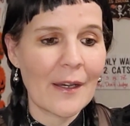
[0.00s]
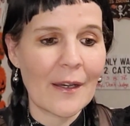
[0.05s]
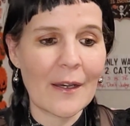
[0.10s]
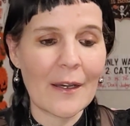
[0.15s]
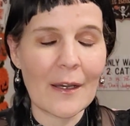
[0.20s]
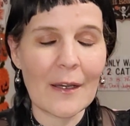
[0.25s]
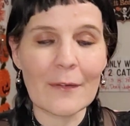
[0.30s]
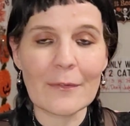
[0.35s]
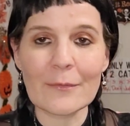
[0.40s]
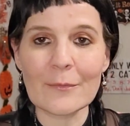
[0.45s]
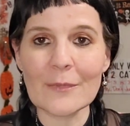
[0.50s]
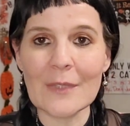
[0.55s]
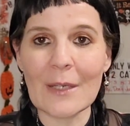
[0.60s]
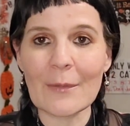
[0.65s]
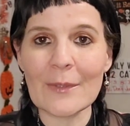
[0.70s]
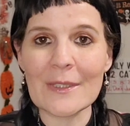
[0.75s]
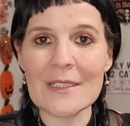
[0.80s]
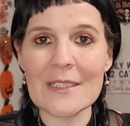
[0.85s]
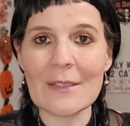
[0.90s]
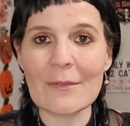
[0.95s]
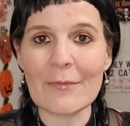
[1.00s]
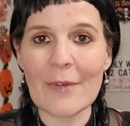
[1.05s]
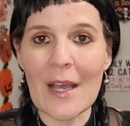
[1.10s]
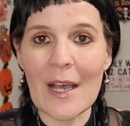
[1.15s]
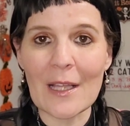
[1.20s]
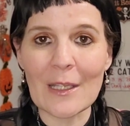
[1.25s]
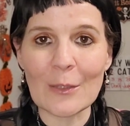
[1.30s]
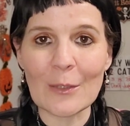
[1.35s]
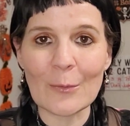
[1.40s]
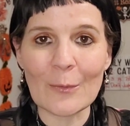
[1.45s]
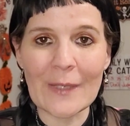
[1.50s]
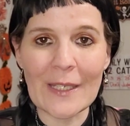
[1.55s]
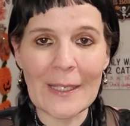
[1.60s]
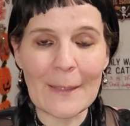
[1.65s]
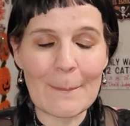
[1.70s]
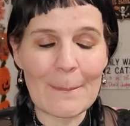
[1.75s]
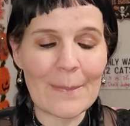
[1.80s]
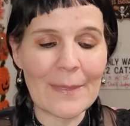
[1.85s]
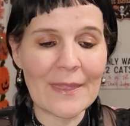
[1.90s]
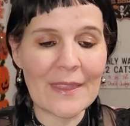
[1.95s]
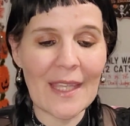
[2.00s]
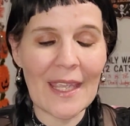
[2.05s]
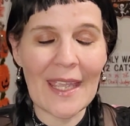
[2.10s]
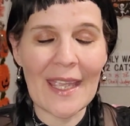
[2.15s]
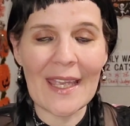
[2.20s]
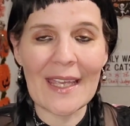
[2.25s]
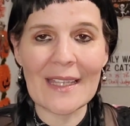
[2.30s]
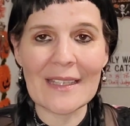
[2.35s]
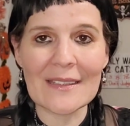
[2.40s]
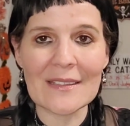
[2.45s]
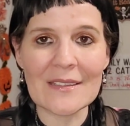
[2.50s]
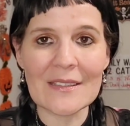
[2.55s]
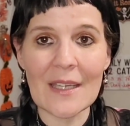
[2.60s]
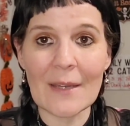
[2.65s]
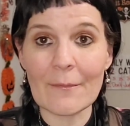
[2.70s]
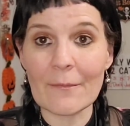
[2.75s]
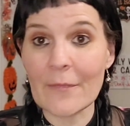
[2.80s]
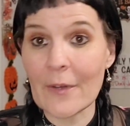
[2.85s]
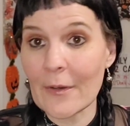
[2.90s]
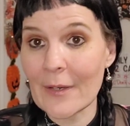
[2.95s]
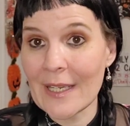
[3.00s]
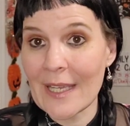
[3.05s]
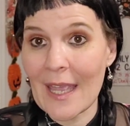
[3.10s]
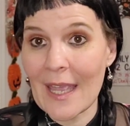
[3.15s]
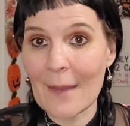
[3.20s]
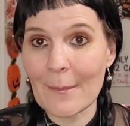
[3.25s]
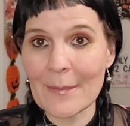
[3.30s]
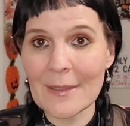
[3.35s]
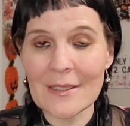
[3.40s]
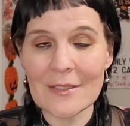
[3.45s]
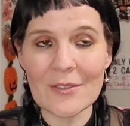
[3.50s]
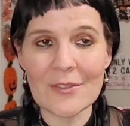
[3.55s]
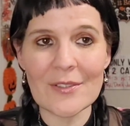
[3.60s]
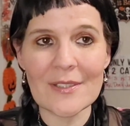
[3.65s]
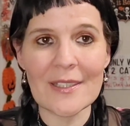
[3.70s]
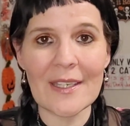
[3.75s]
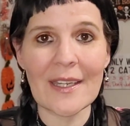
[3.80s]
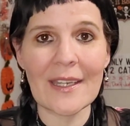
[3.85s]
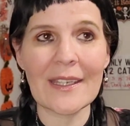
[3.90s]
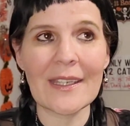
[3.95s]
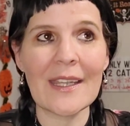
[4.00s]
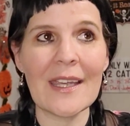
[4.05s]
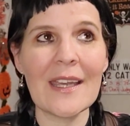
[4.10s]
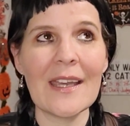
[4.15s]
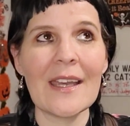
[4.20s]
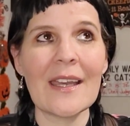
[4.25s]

that we did for Halloween, and I'm very happy to say